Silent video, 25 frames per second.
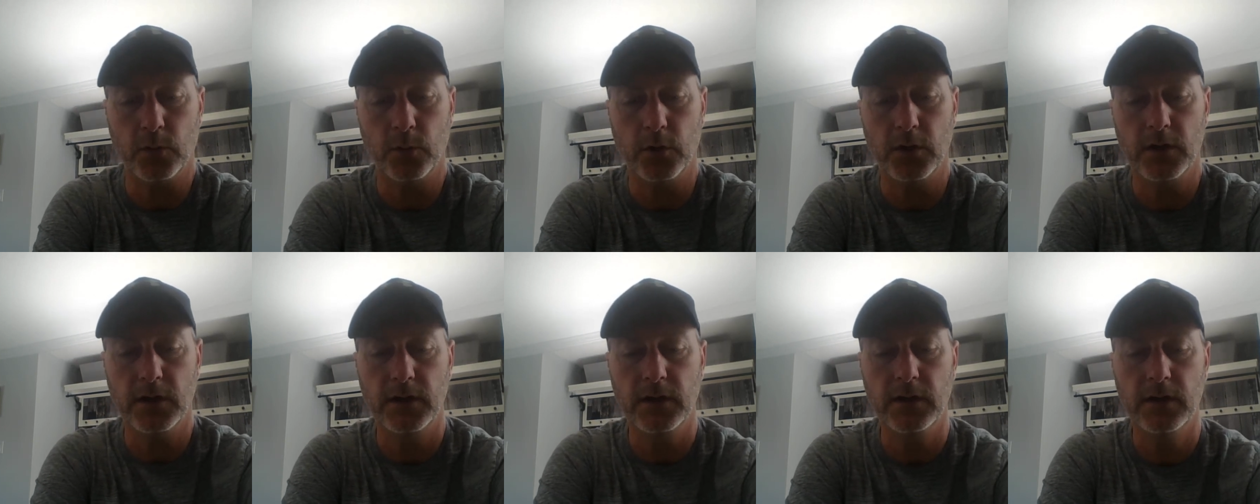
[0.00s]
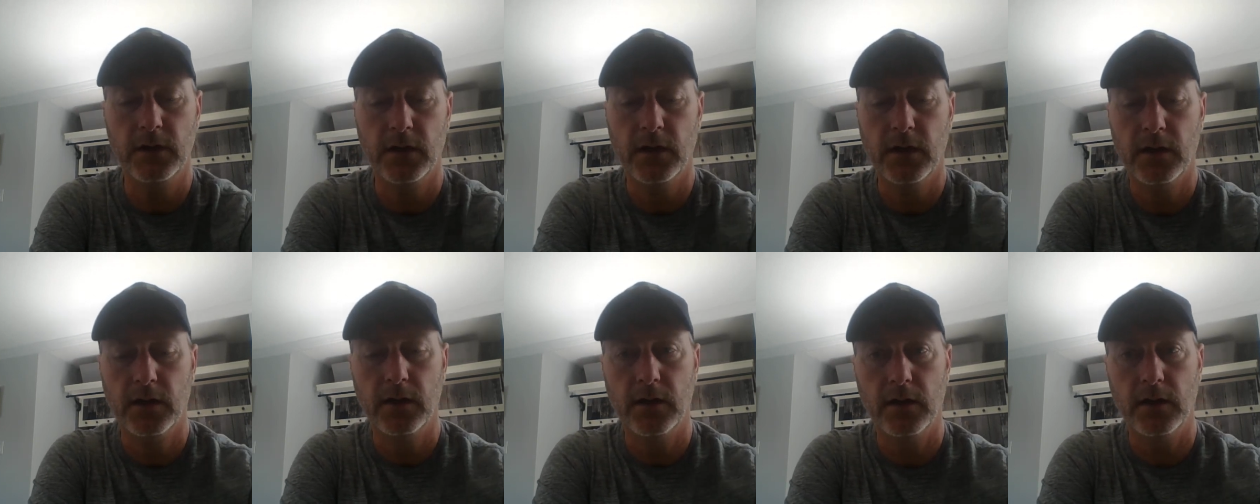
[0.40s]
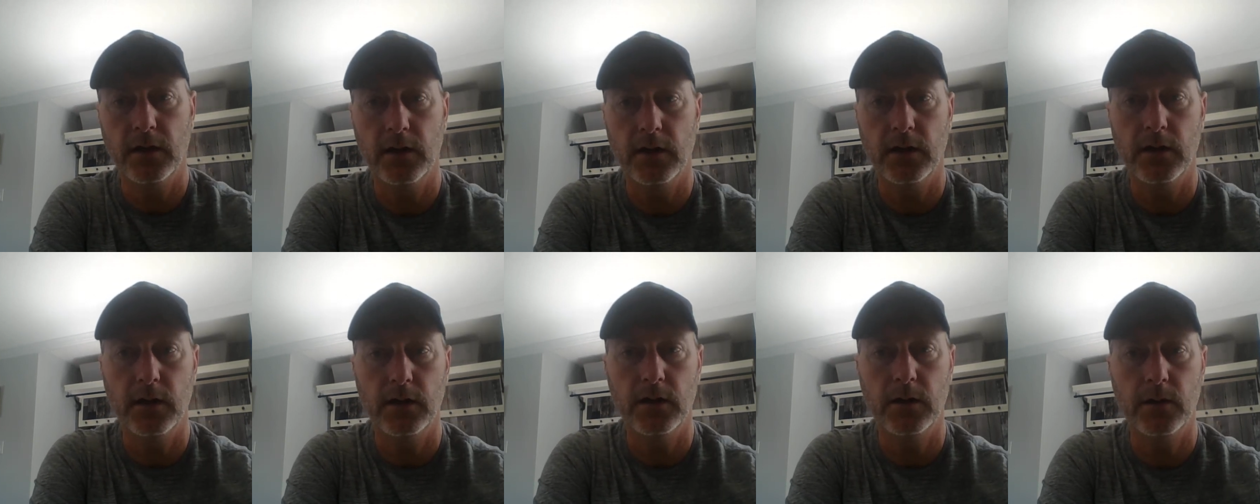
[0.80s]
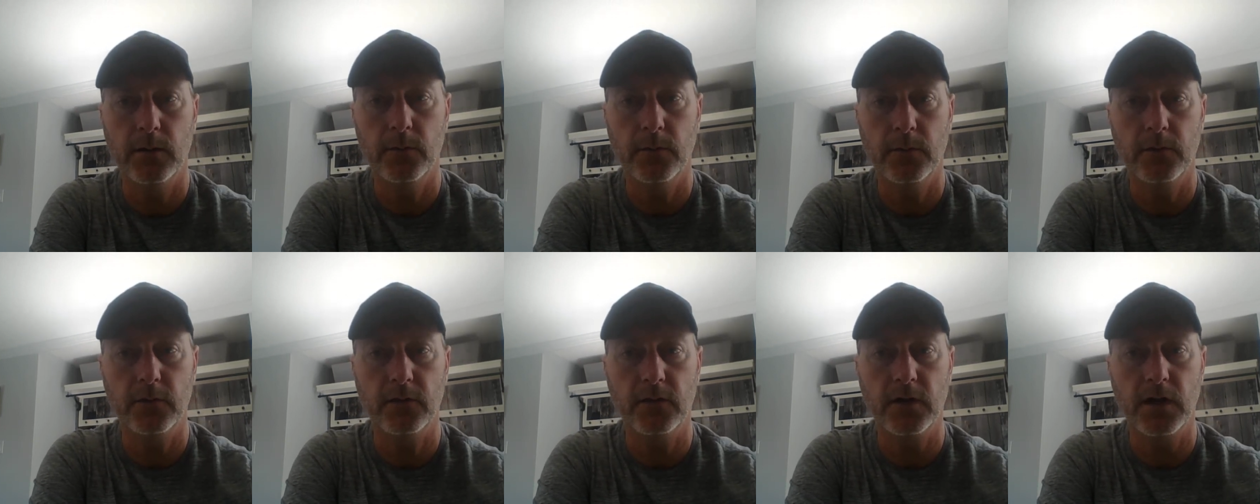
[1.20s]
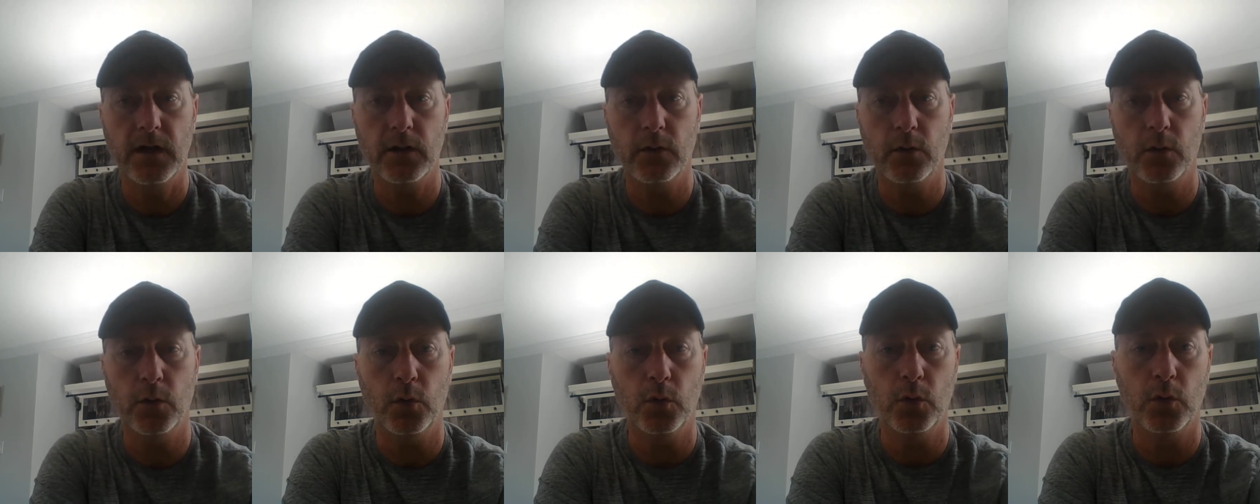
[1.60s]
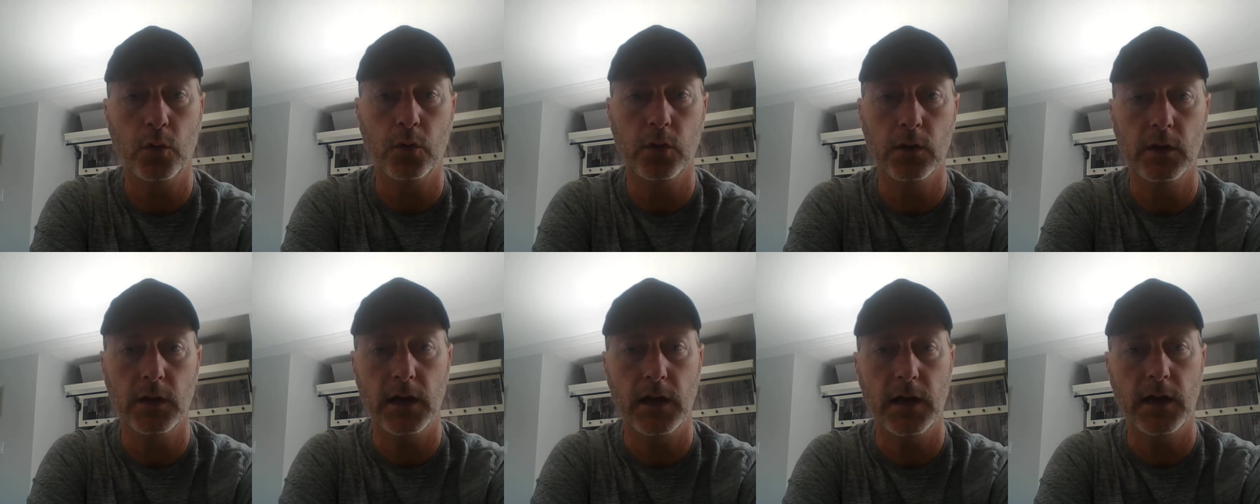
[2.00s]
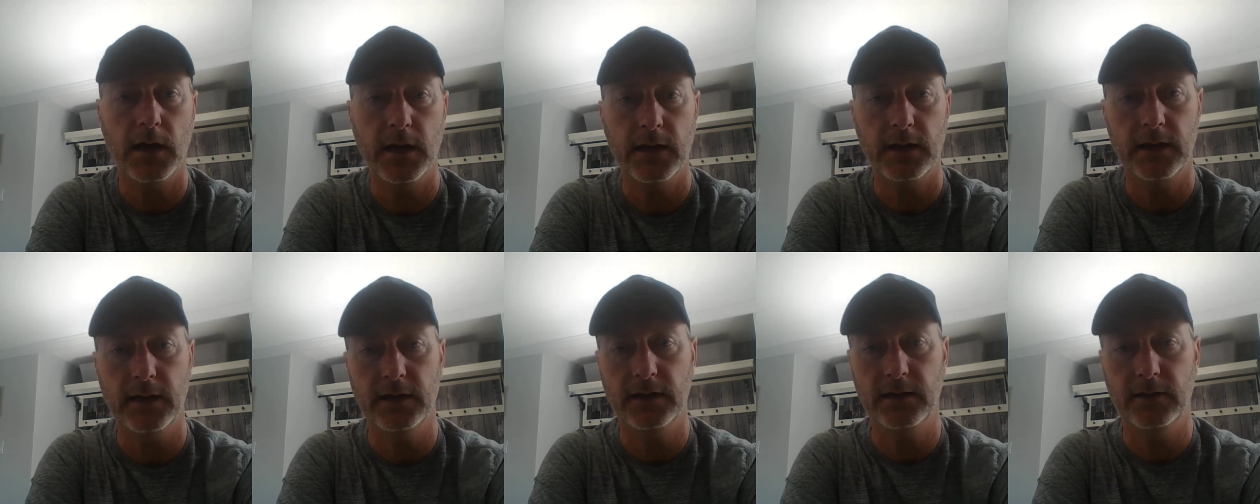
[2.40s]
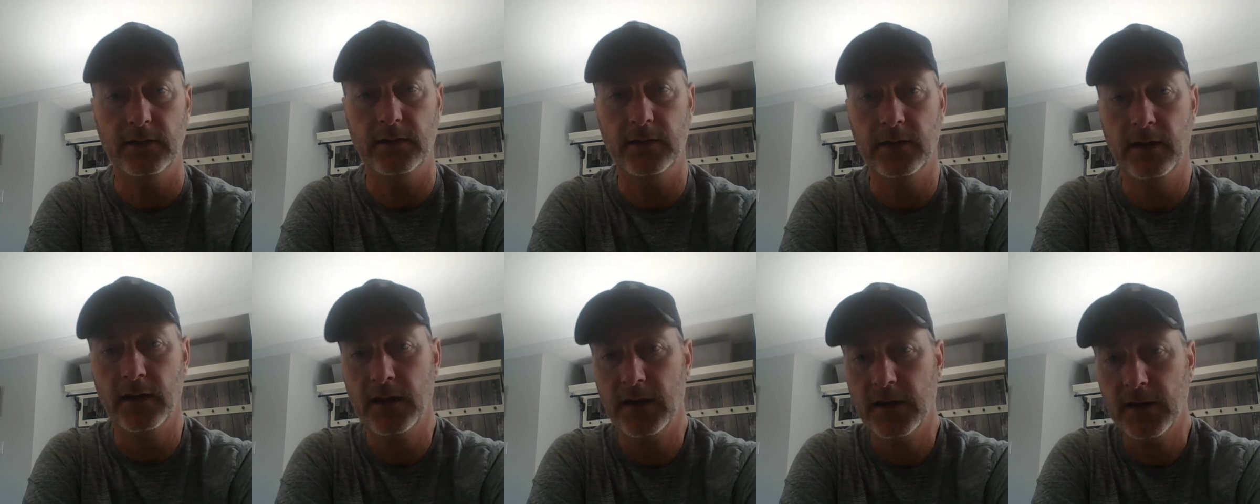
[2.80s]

one. There's not a whole lot in